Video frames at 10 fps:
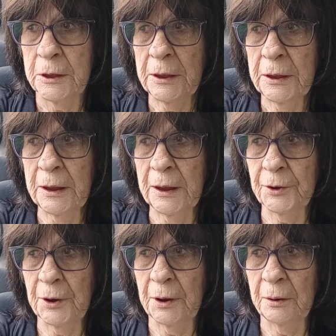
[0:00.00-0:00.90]
And
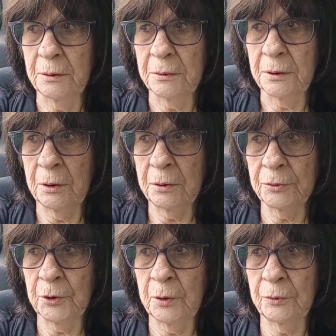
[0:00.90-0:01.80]

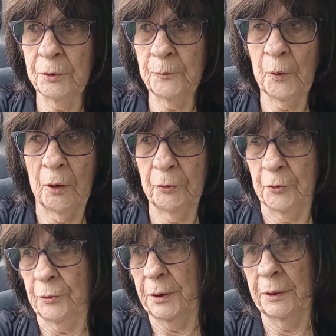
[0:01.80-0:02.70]
their
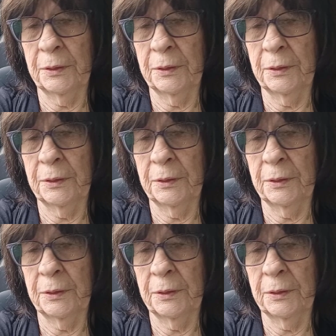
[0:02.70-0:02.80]
father